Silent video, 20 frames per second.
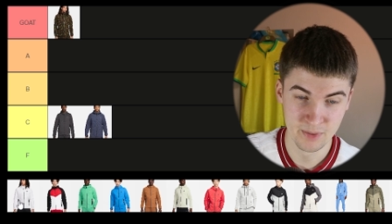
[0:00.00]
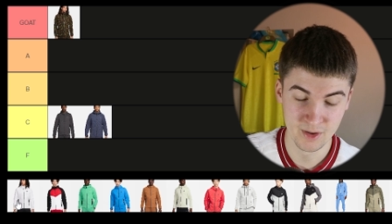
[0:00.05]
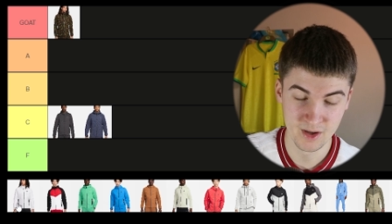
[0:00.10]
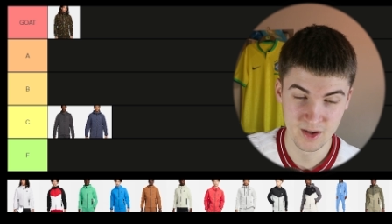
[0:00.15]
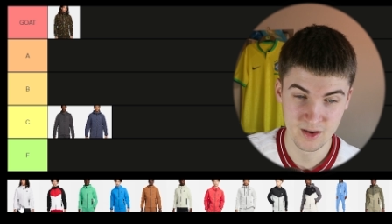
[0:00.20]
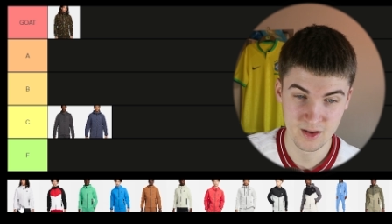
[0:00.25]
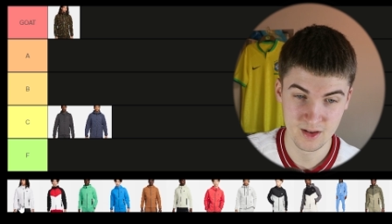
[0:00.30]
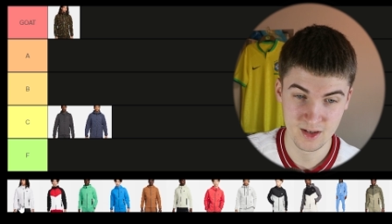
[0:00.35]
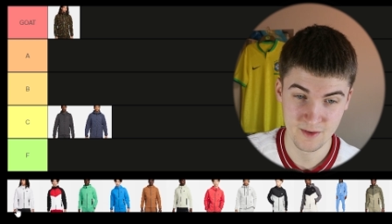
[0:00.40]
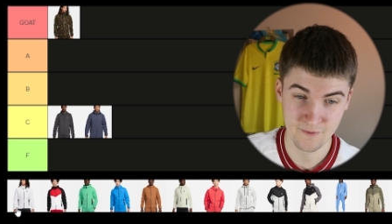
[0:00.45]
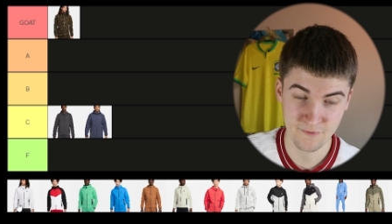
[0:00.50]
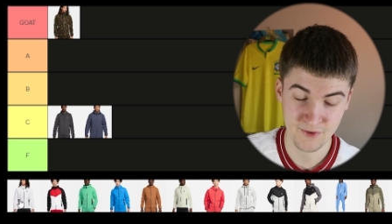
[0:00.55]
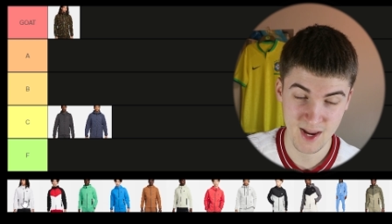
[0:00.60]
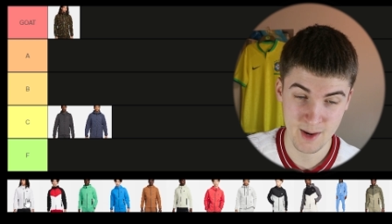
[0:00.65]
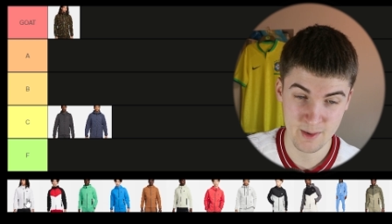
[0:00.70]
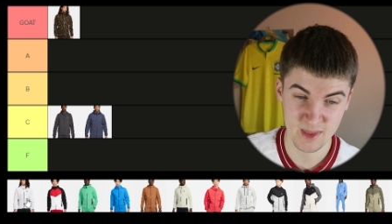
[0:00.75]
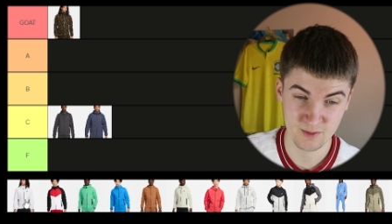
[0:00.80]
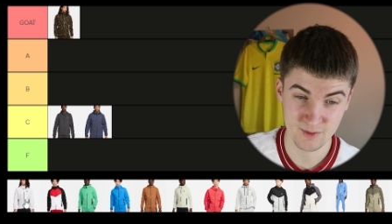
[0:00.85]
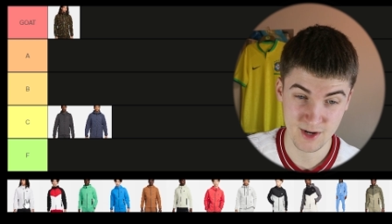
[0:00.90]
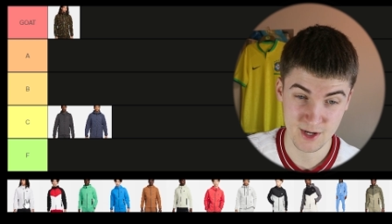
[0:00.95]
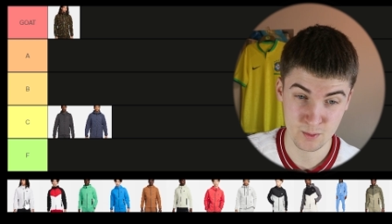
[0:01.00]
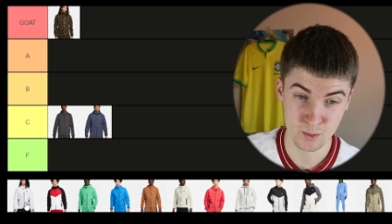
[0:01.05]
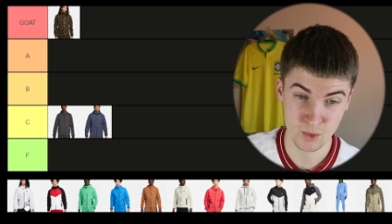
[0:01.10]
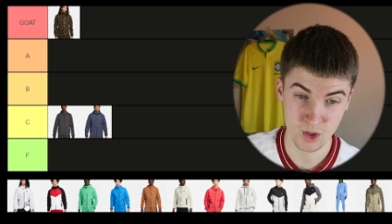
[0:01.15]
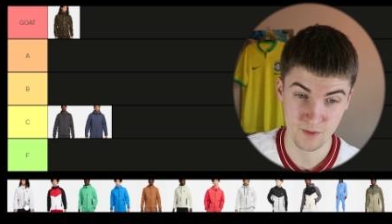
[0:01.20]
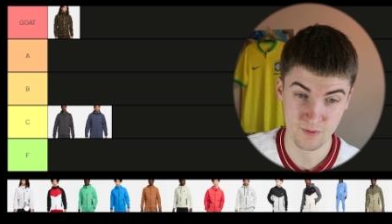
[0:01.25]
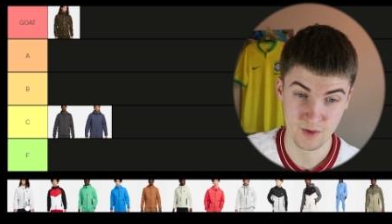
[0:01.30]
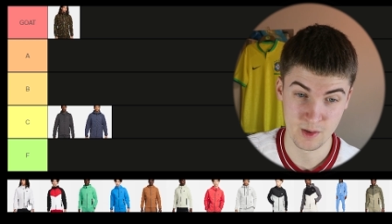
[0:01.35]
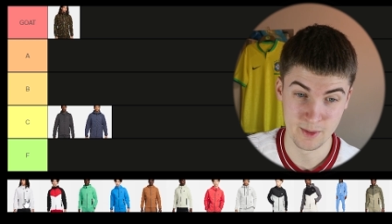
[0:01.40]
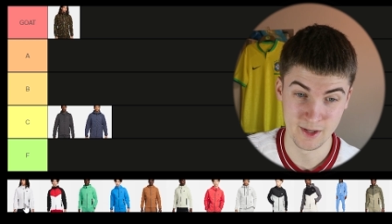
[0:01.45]
But forget the red and
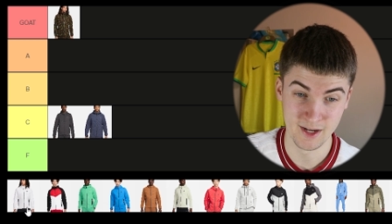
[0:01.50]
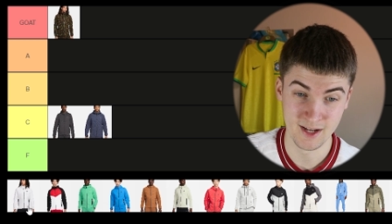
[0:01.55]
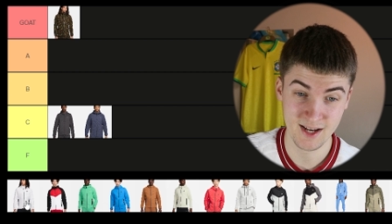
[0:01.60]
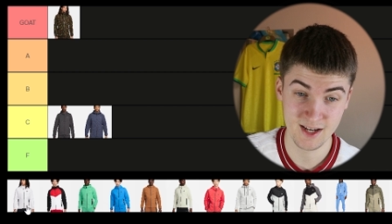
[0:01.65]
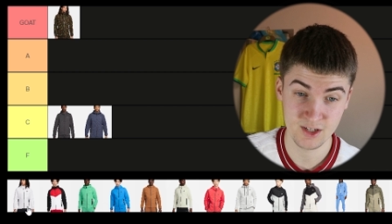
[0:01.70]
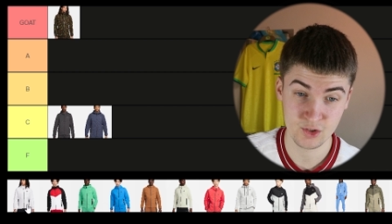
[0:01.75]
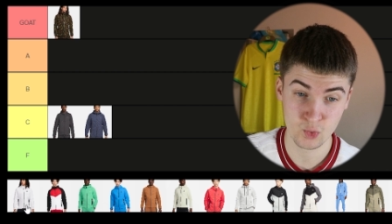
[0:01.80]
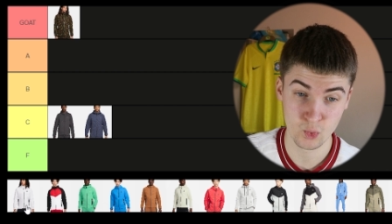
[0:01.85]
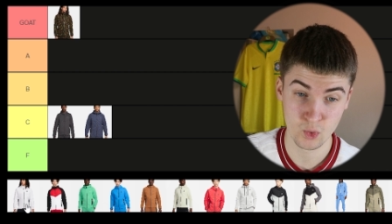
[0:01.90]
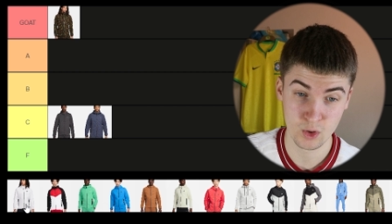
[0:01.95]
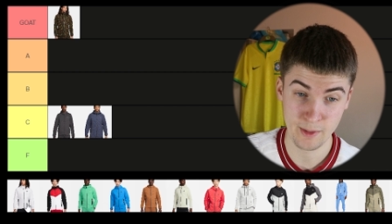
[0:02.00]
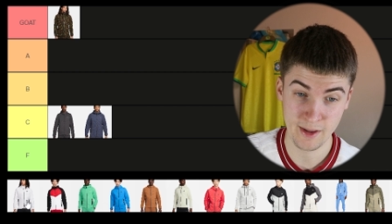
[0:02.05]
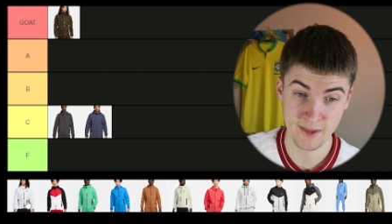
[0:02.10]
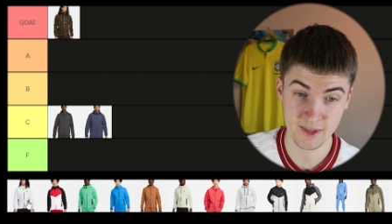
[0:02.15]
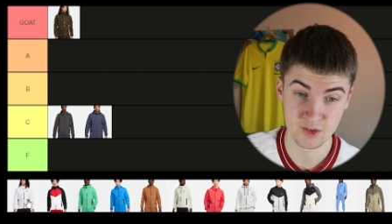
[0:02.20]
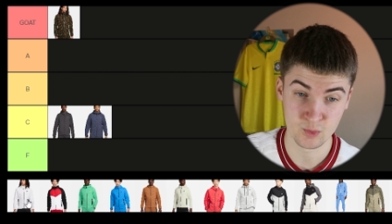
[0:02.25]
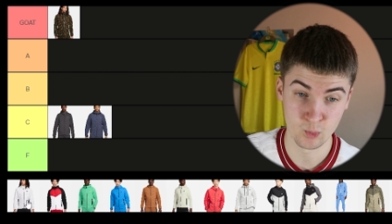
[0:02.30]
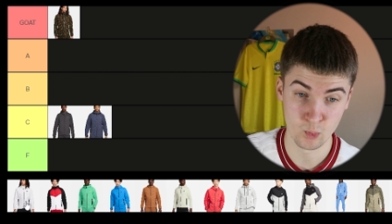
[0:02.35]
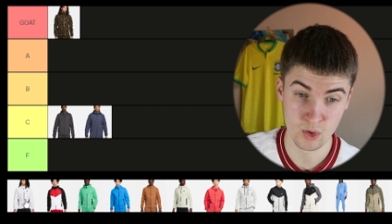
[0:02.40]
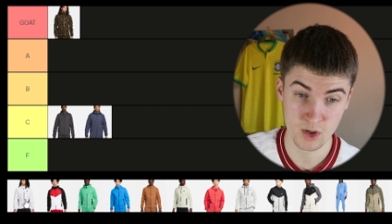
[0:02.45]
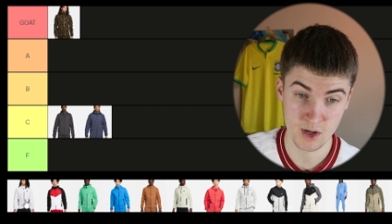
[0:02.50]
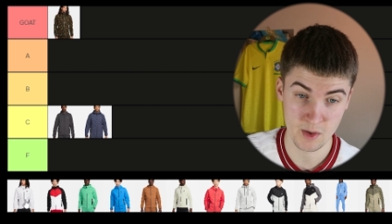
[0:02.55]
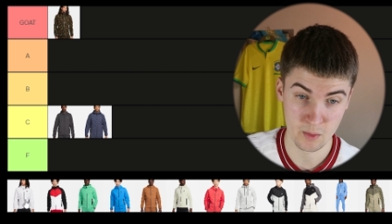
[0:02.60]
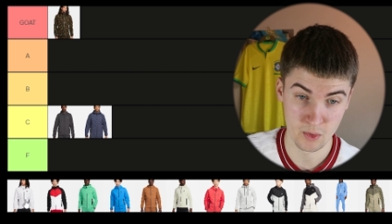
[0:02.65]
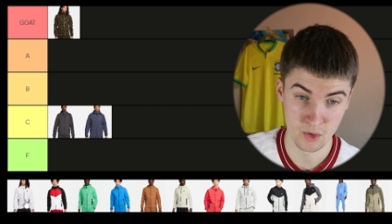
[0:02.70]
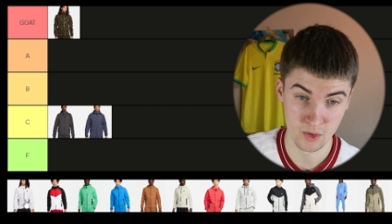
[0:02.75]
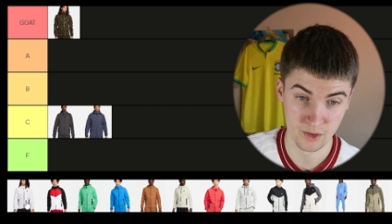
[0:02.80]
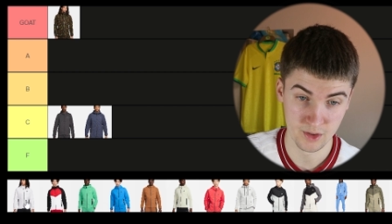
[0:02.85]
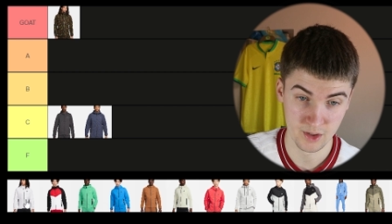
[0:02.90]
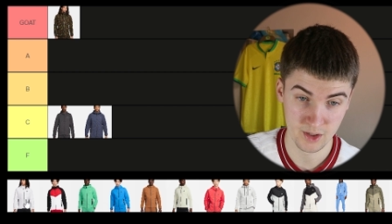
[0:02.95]
white for the minute. Let's talk about this white
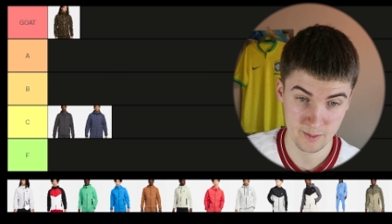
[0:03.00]
one.